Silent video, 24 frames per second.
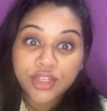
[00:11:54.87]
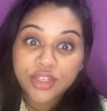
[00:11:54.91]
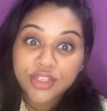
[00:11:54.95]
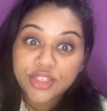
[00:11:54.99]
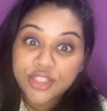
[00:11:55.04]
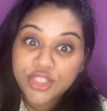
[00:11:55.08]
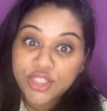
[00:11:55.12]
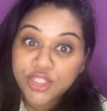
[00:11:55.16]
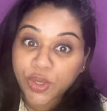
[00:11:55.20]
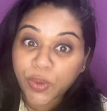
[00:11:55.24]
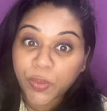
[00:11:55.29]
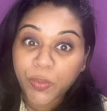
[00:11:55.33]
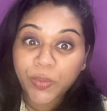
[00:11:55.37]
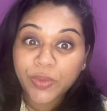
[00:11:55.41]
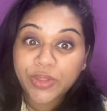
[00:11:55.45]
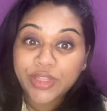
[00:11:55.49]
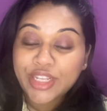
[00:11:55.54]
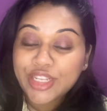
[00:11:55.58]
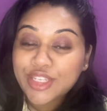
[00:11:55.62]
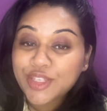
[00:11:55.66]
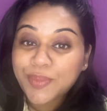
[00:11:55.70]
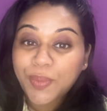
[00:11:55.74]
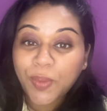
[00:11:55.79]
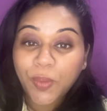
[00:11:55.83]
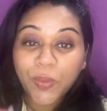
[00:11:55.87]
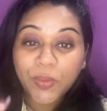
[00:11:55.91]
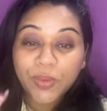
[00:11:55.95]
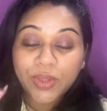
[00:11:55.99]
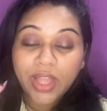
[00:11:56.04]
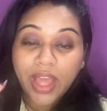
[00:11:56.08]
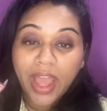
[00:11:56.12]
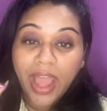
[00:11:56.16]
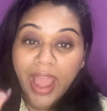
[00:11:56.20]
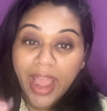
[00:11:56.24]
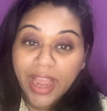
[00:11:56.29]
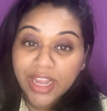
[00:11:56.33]
so this both
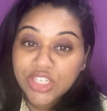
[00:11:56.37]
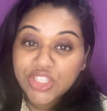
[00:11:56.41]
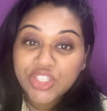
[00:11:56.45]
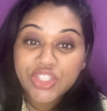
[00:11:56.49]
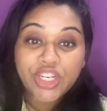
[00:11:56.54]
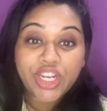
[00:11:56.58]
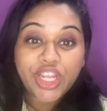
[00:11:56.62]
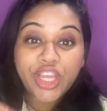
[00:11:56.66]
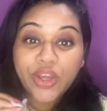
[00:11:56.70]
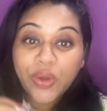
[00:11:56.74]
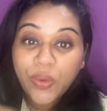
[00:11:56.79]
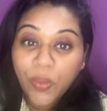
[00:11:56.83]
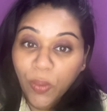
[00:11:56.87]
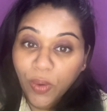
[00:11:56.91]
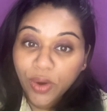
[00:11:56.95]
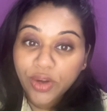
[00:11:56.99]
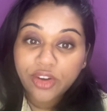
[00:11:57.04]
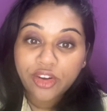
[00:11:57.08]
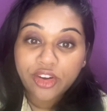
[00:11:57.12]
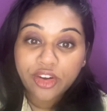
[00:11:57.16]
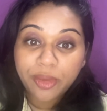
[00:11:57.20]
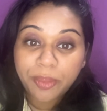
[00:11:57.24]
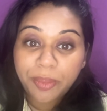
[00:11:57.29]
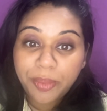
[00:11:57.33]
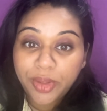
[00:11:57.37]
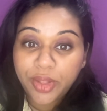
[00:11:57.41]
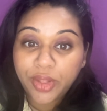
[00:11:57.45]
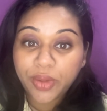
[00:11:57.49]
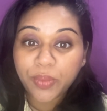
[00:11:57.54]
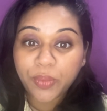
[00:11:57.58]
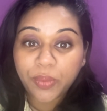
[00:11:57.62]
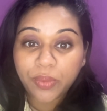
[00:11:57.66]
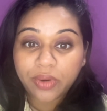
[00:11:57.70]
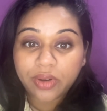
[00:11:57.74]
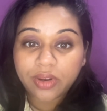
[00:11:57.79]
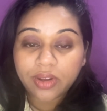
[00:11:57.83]
actually
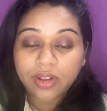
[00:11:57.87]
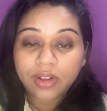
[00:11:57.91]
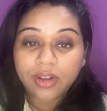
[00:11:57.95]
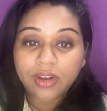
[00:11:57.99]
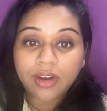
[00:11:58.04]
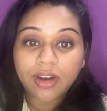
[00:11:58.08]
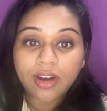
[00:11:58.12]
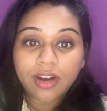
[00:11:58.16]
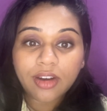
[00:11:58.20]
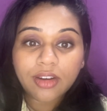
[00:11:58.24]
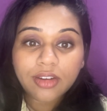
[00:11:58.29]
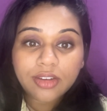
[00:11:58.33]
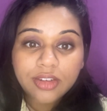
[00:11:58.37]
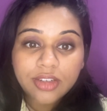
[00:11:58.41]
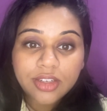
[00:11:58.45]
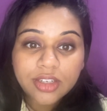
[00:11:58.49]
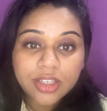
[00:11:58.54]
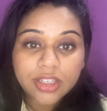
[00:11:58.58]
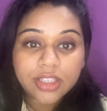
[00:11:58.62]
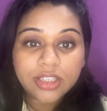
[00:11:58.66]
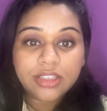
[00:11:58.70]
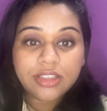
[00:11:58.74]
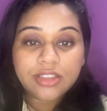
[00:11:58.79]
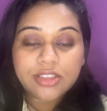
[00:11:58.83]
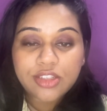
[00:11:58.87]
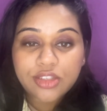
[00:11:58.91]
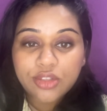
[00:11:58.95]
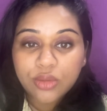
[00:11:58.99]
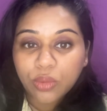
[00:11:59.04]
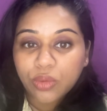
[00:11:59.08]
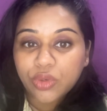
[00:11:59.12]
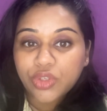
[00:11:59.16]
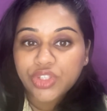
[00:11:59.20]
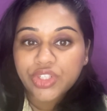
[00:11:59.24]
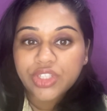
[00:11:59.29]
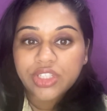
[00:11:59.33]
contribute a good
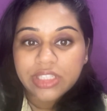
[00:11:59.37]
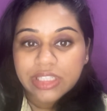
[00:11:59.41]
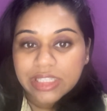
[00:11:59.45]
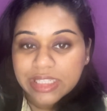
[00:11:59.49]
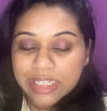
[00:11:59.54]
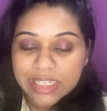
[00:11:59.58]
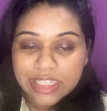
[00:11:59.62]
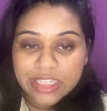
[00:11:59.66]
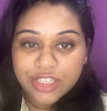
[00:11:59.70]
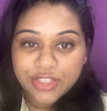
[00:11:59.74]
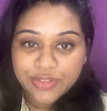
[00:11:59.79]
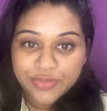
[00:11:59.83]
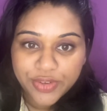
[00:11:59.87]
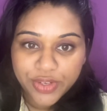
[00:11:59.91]
social skills for